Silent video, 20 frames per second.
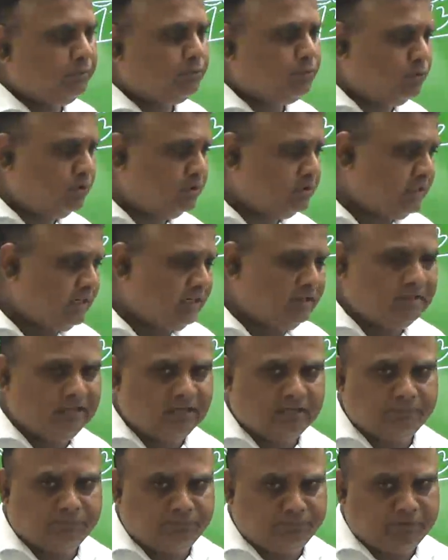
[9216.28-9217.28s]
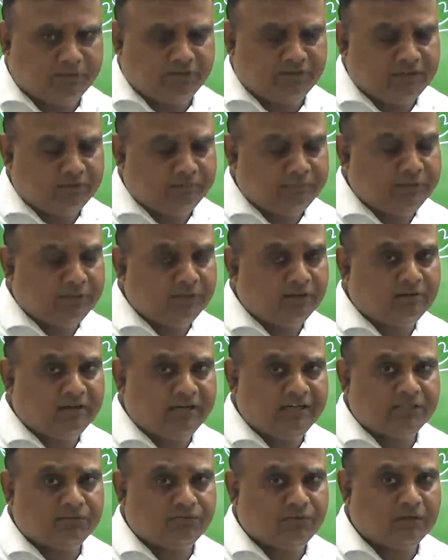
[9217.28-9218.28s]
Court said that fundamental
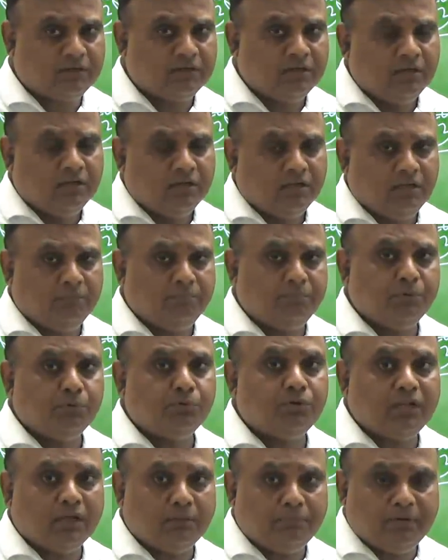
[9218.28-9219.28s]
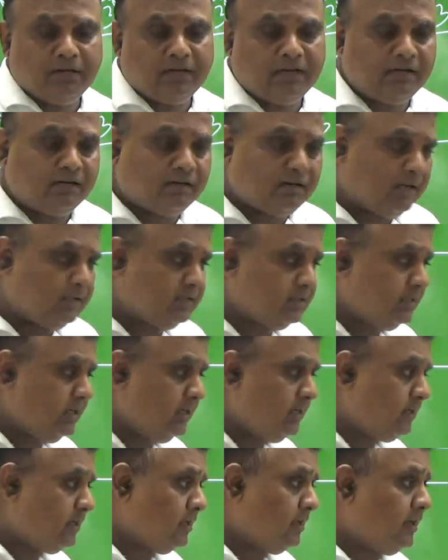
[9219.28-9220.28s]
rights were immutable and
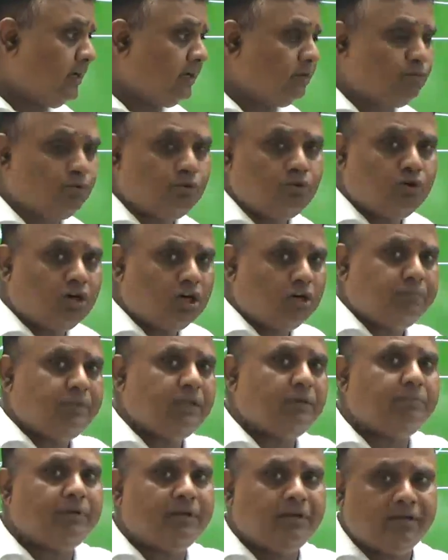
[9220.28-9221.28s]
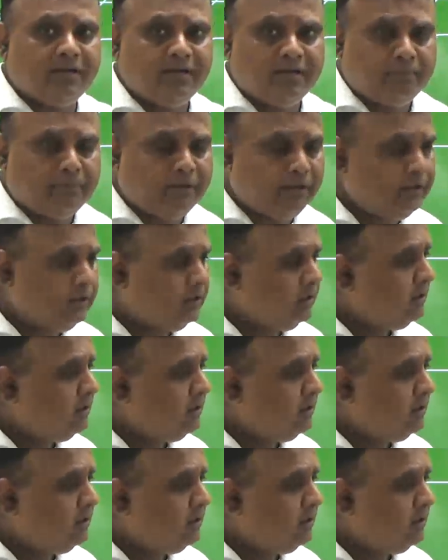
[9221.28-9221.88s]
transcendental and could not be amended by